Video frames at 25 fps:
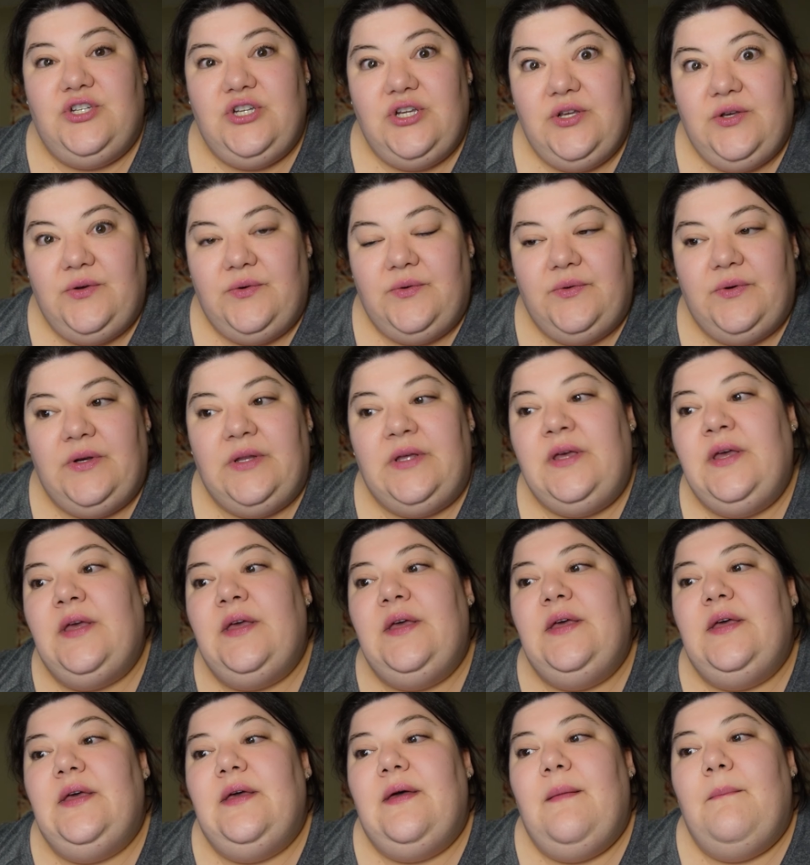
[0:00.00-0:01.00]
June,
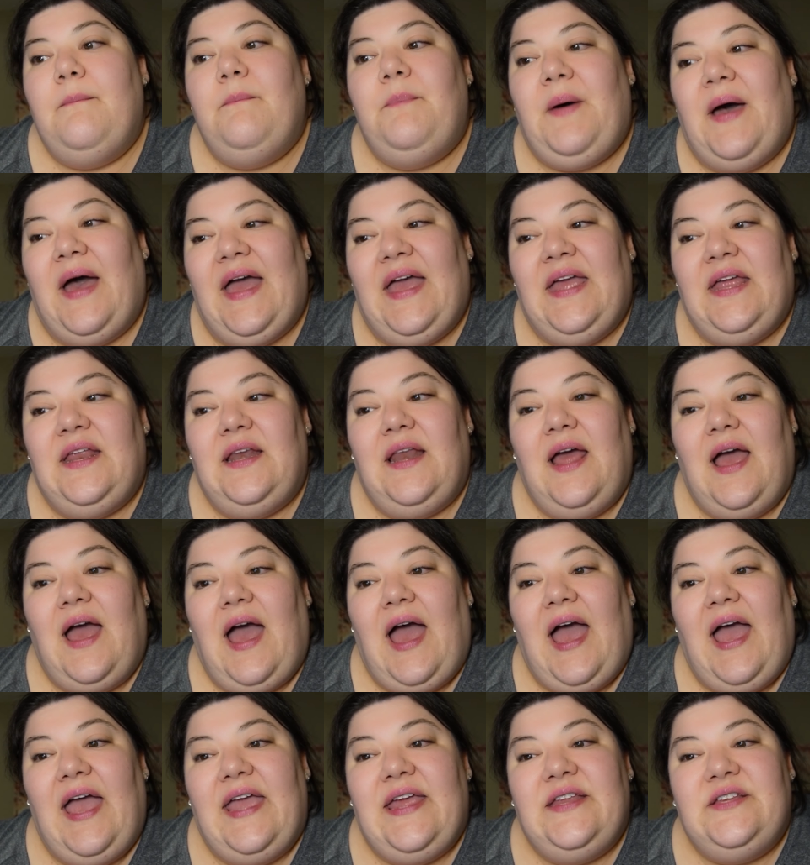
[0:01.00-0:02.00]
but
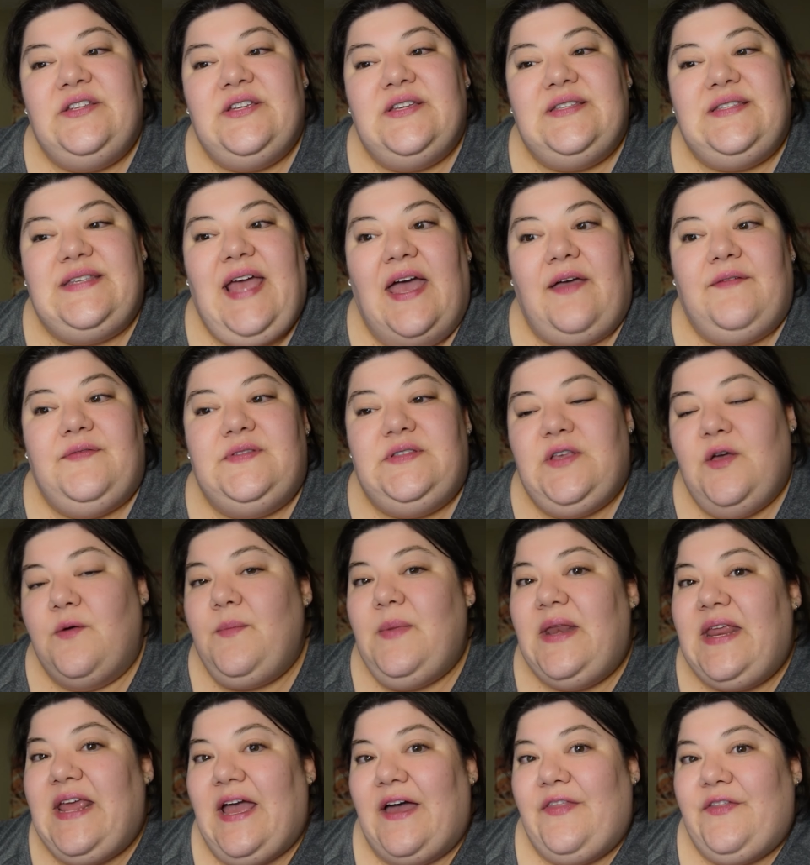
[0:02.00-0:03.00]
I just have so
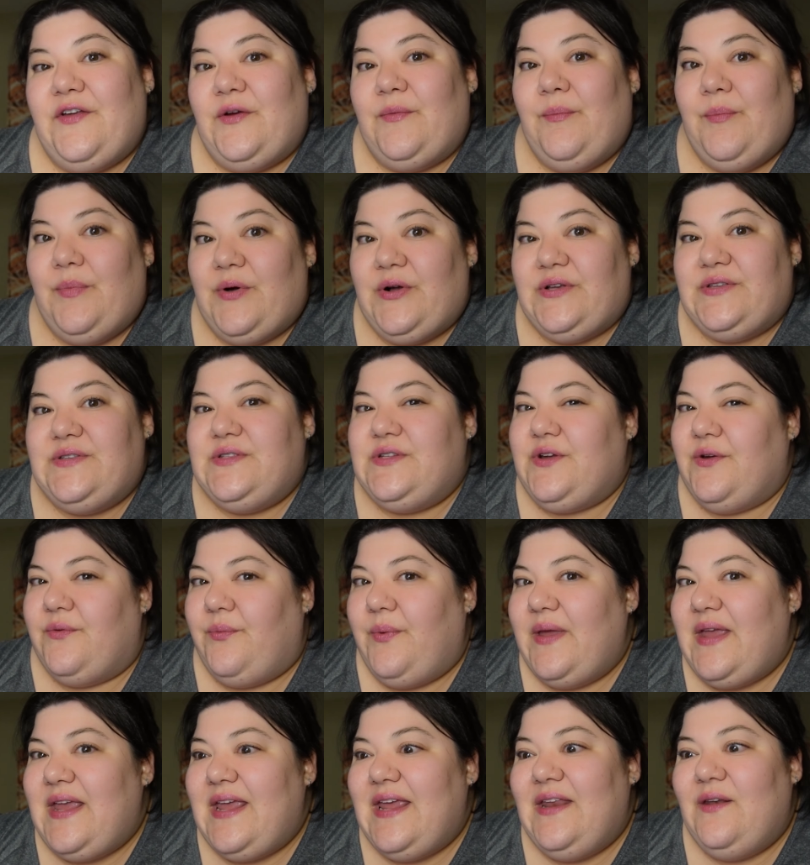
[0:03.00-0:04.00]
many other books to
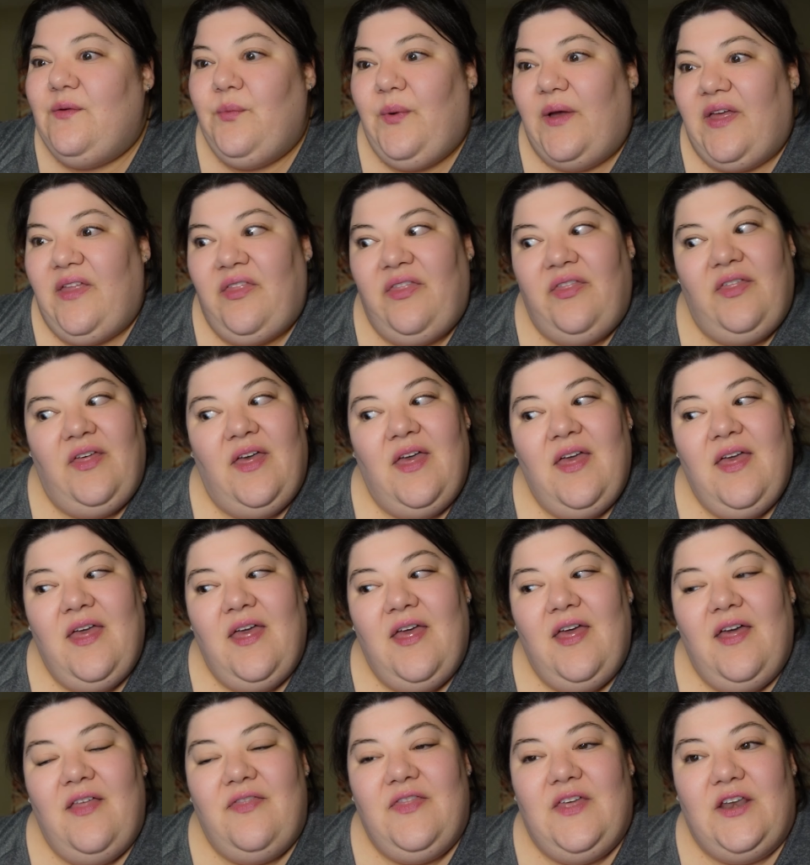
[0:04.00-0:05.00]
read with
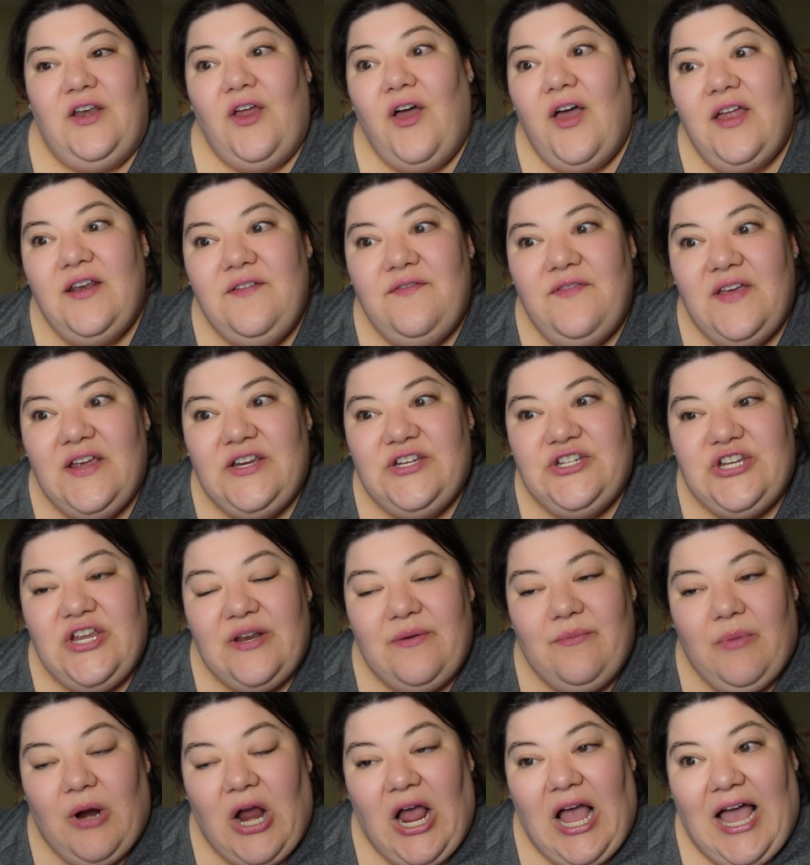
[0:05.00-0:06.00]
the
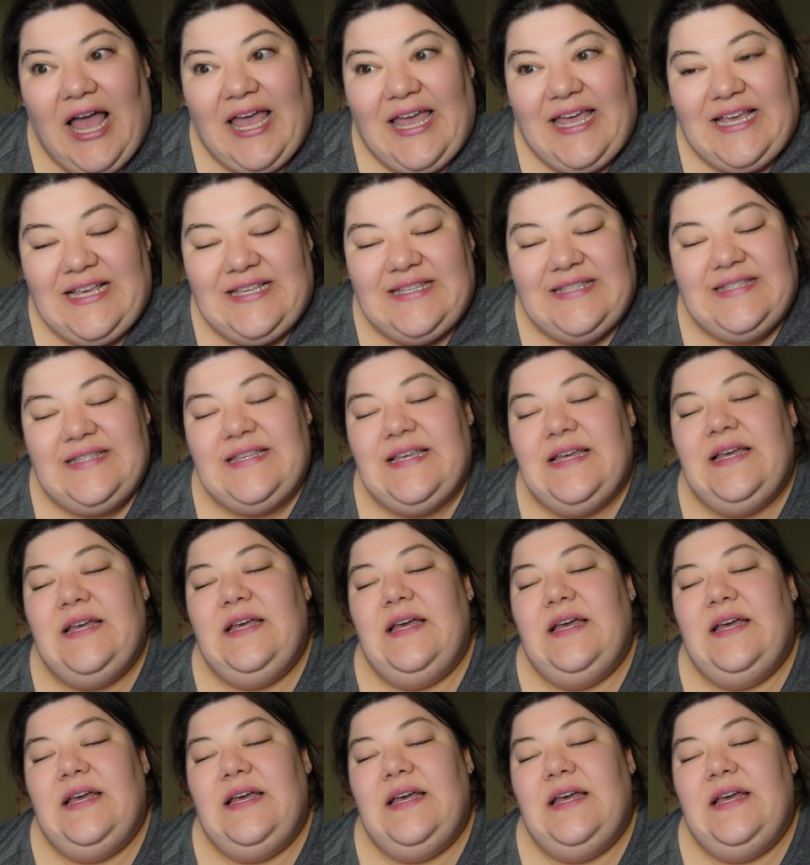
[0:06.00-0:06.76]
nonfiction prize,